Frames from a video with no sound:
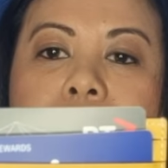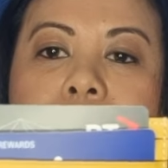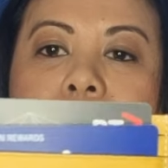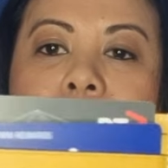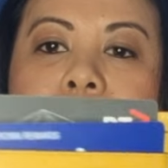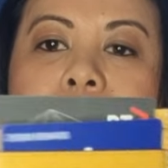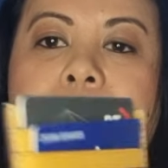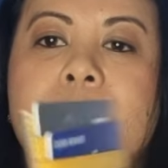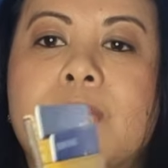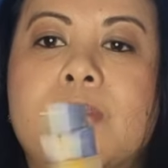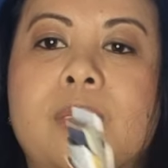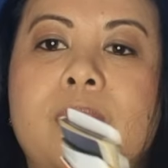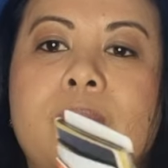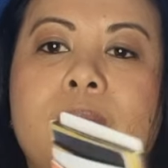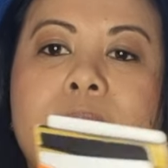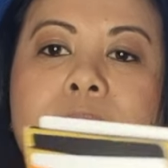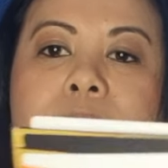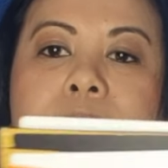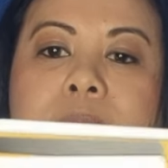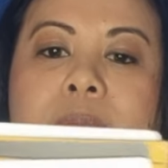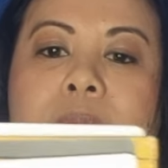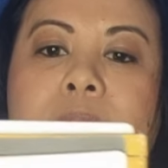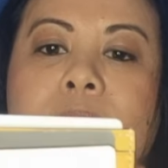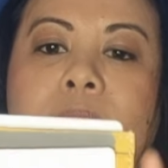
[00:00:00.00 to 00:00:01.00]

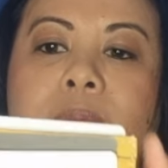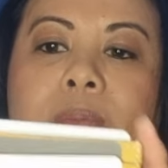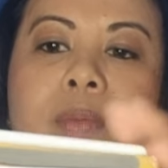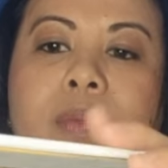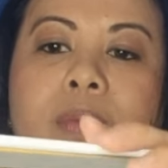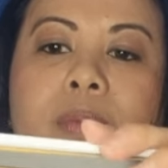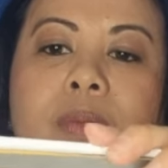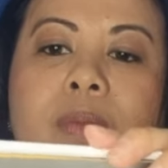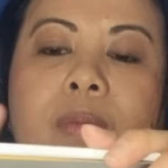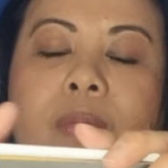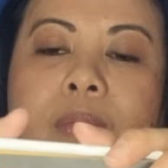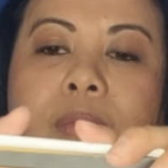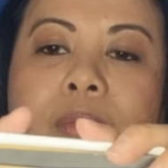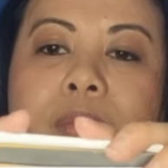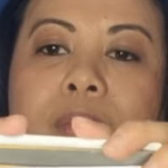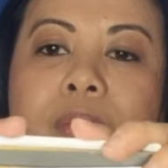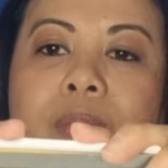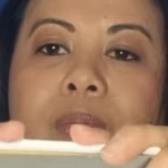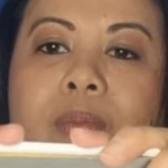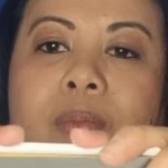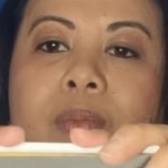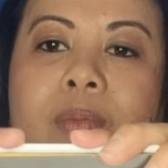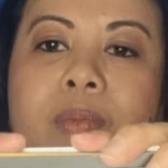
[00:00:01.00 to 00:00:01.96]
No one is speaking in this clip.